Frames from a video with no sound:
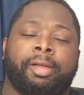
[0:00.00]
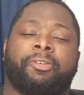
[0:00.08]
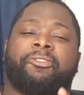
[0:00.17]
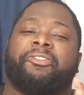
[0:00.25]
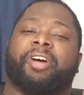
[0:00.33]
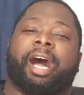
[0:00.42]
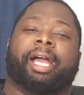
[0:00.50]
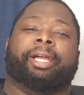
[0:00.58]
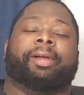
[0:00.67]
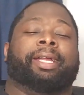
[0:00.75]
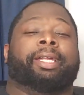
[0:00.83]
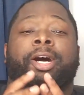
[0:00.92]

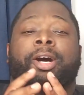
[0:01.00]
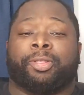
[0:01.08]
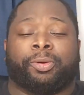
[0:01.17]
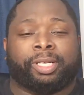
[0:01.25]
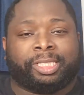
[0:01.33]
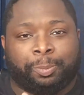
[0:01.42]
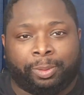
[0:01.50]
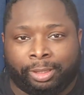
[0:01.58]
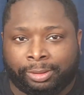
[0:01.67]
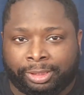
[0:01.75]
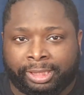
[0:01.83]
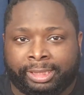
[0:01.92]
fire, and other
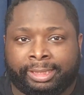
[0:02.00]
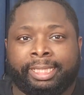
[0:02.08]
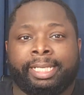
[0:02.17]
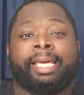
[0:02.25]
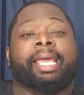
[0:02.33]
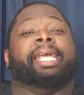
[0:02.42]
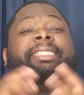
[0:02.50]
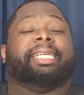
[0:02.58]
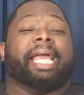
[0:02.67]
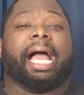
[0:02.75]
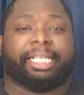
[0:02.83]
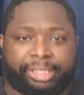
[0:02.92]
explosions, is
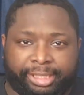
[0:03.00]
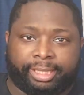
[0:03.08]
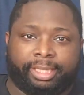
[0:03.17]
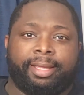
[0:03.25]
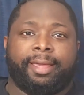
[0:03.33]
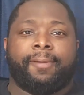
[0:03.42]
the action.